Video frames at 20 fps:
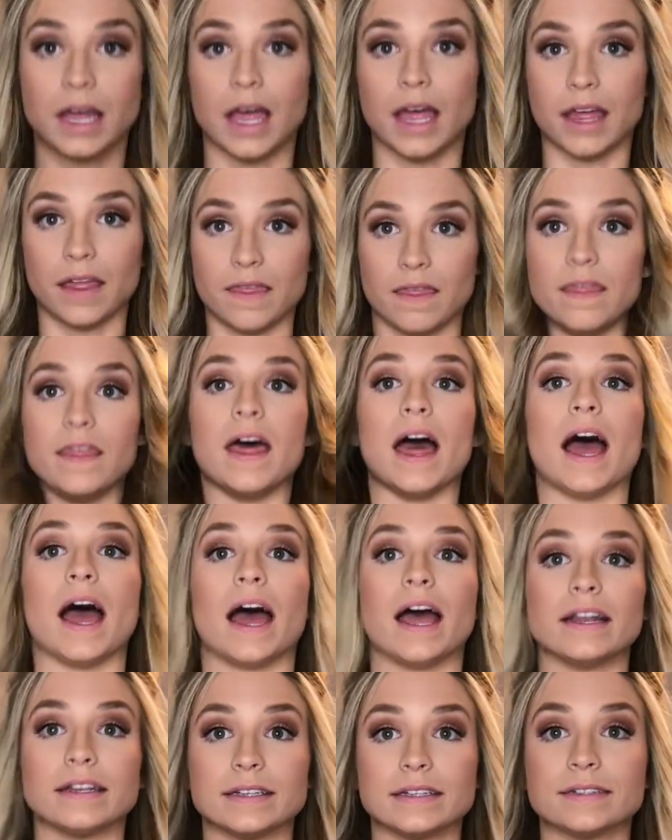And
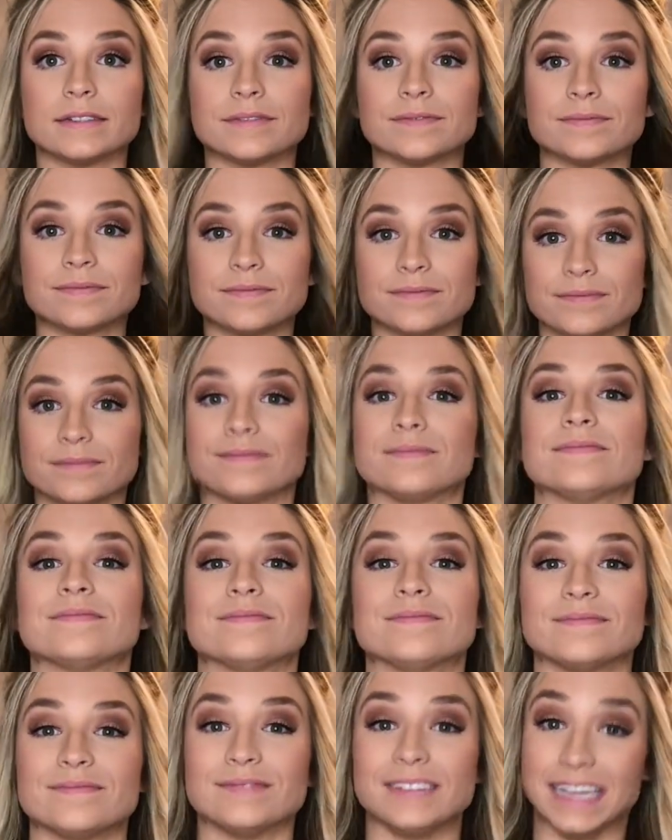that
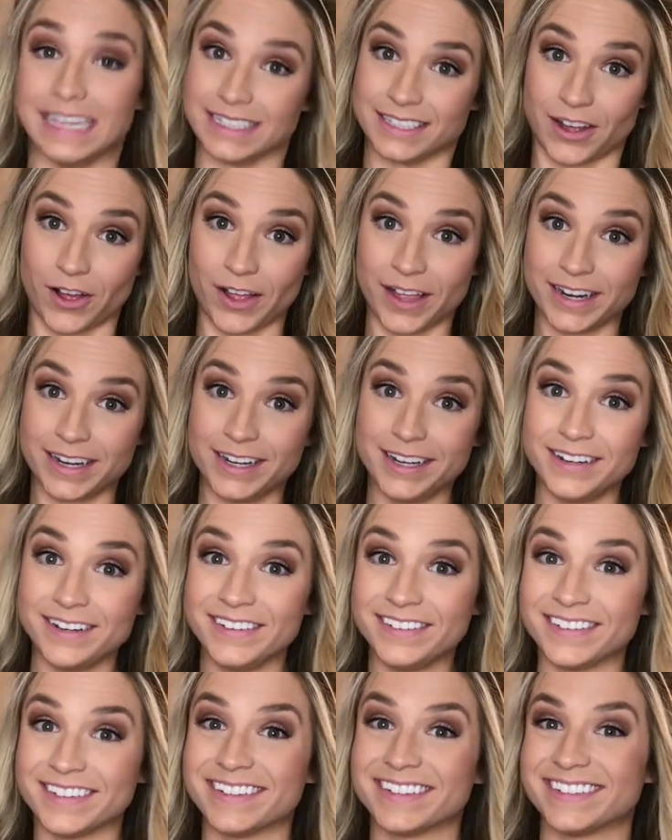is all I
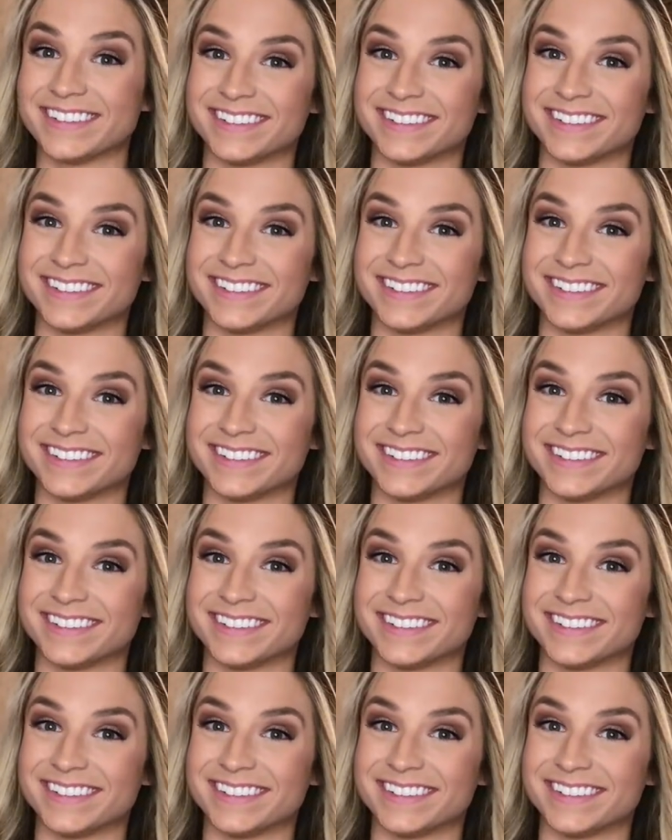do.